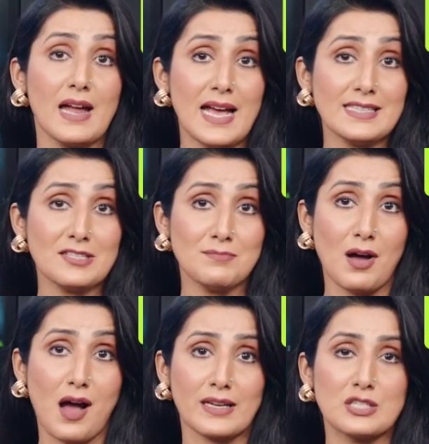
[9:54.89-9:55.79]
asset
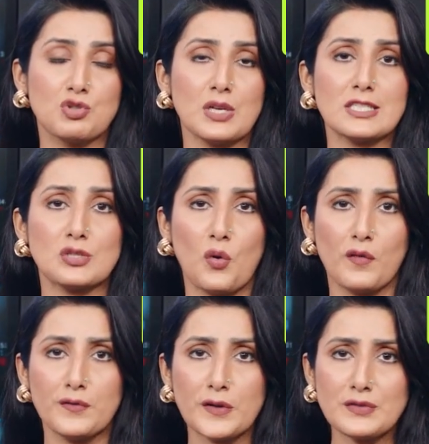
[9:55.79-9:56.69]
mark in just
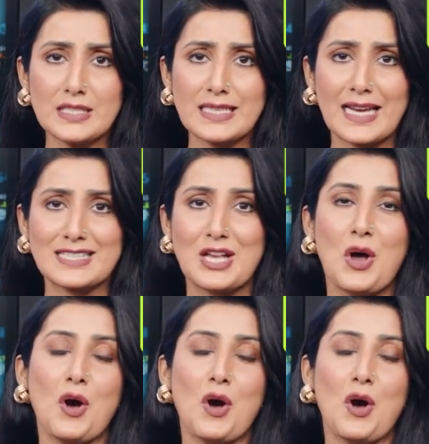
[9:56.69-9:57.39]
over 50 days